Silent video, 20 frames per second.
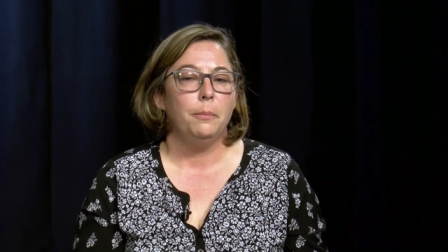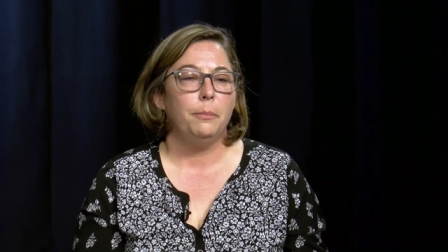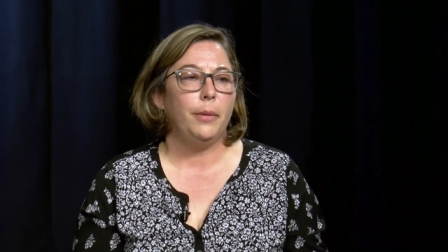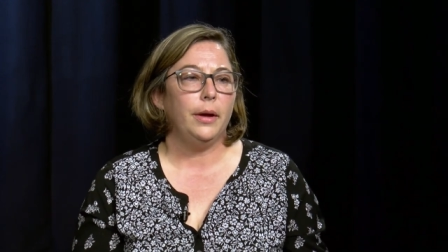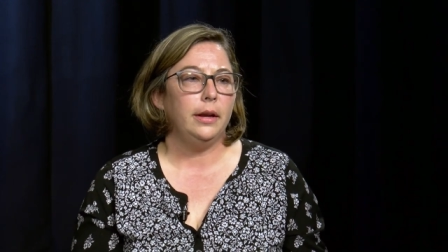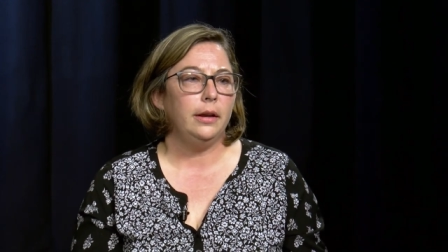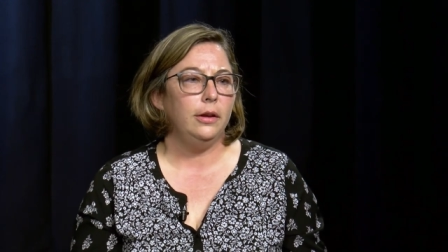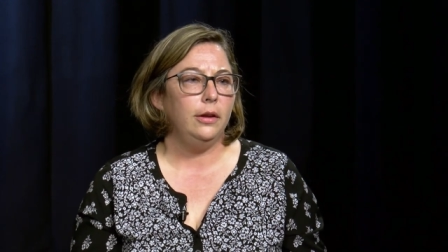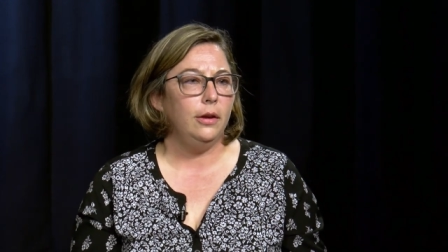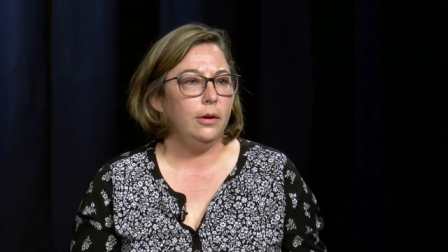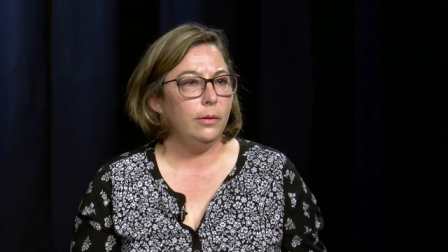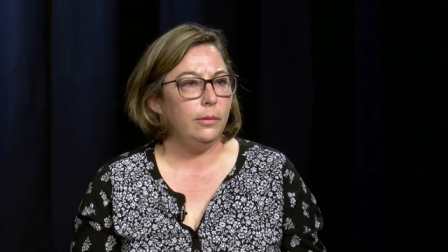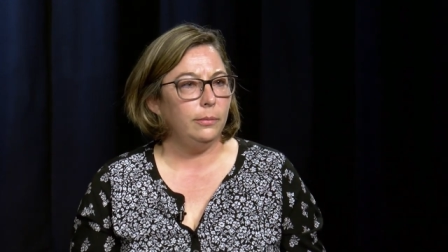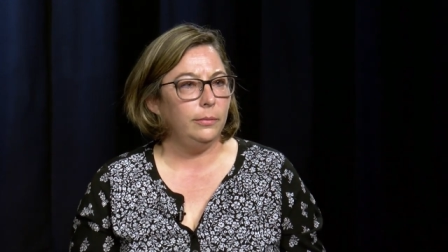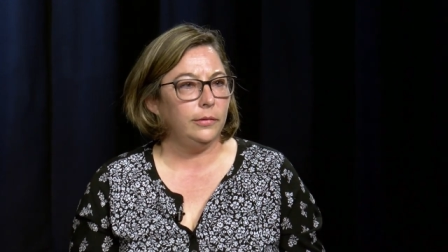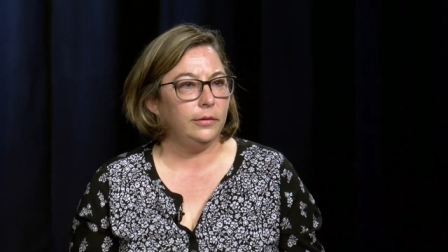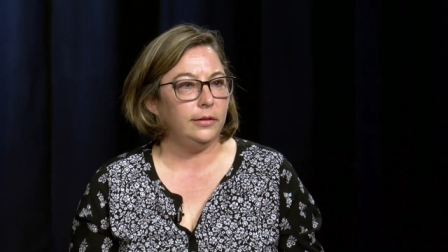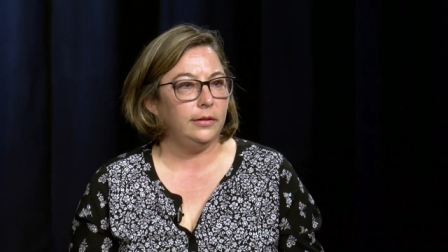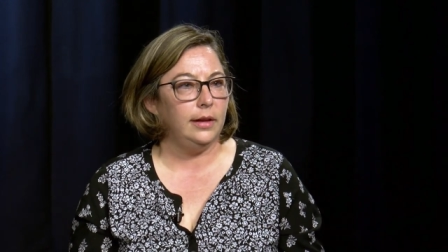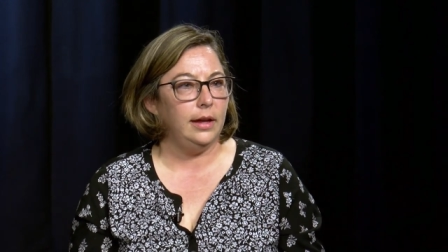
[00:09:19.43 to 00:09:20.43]
but
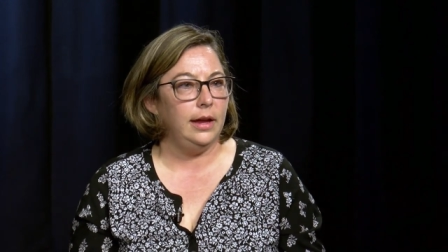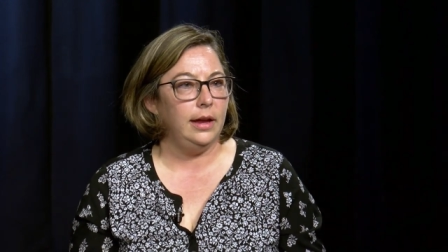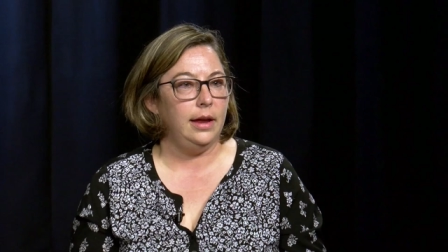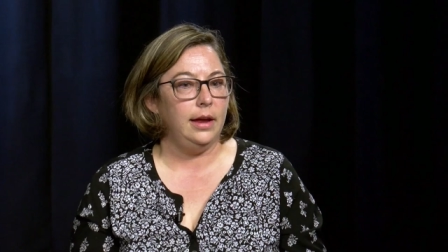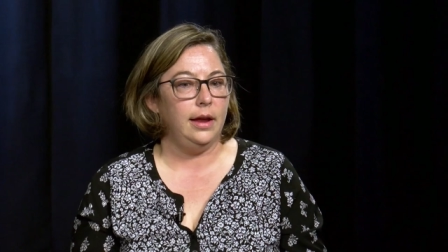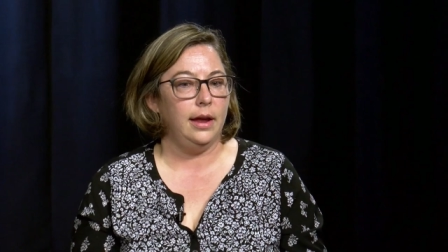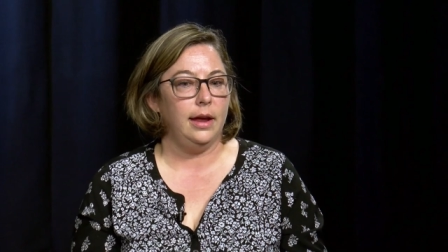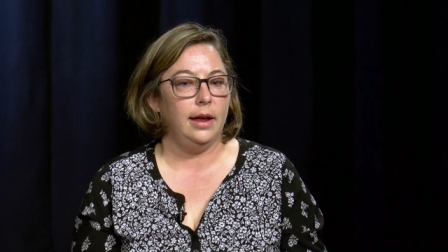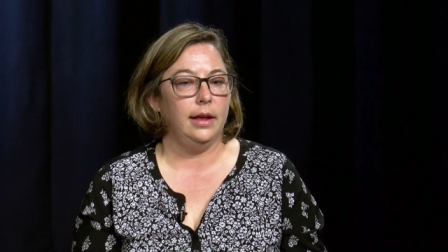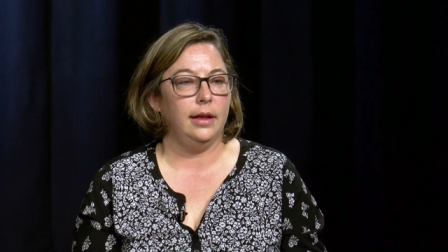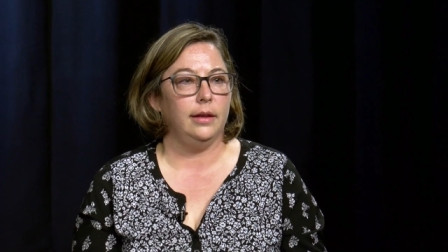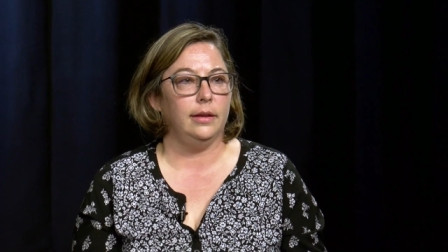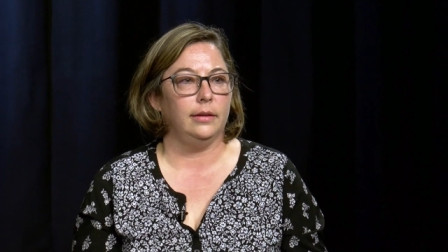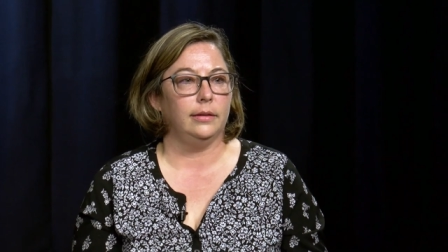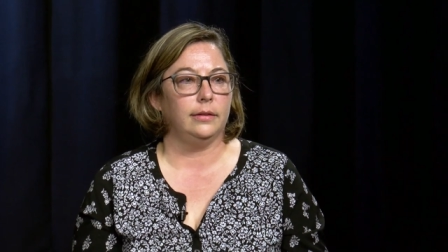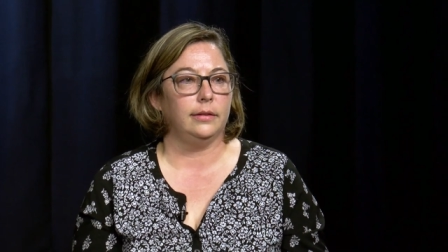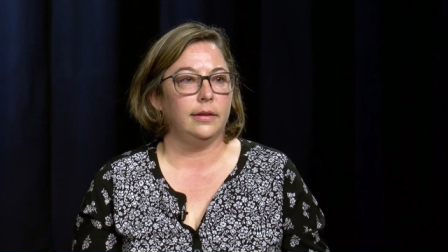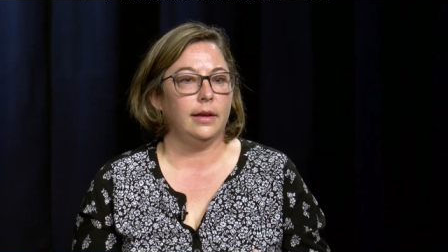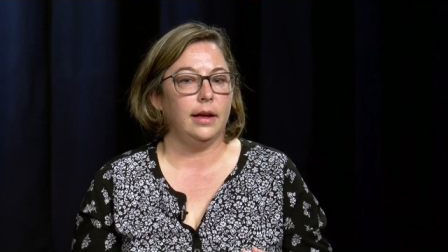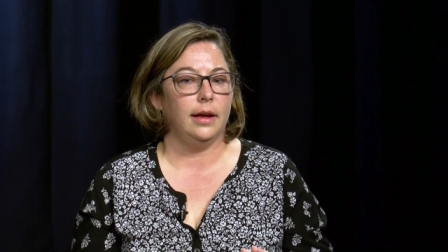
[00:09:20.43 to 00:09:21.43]
UMC
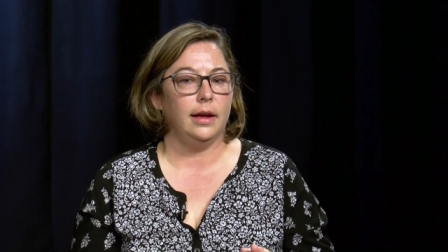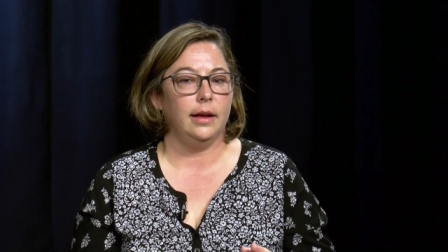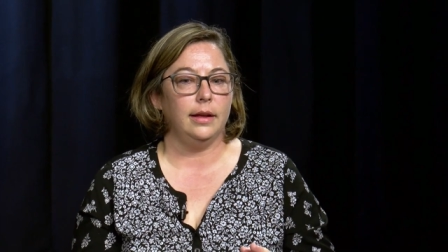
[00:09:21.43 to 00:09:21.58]
is